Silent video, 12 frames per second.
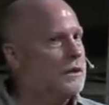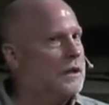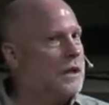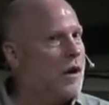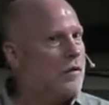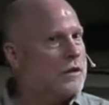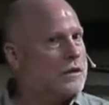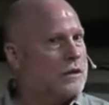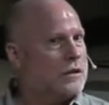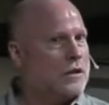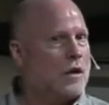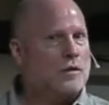was the oldest
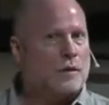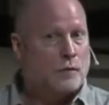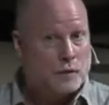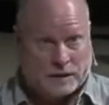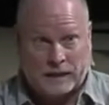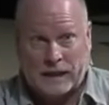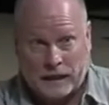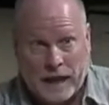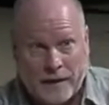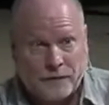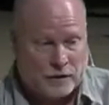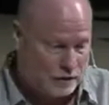and Joseph was the
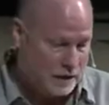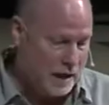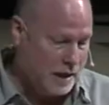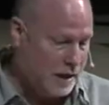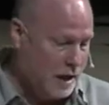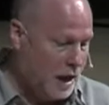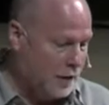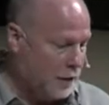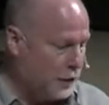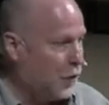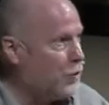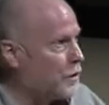11th son,
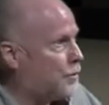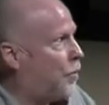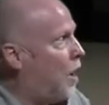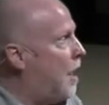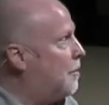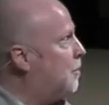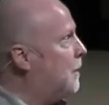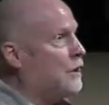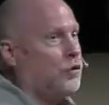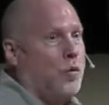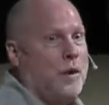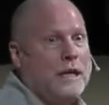that there was
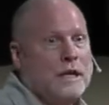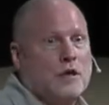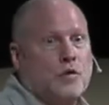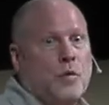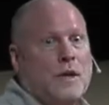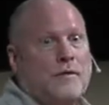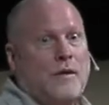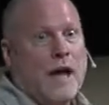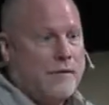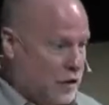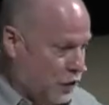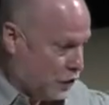probably 20 to
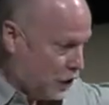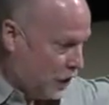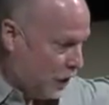25 years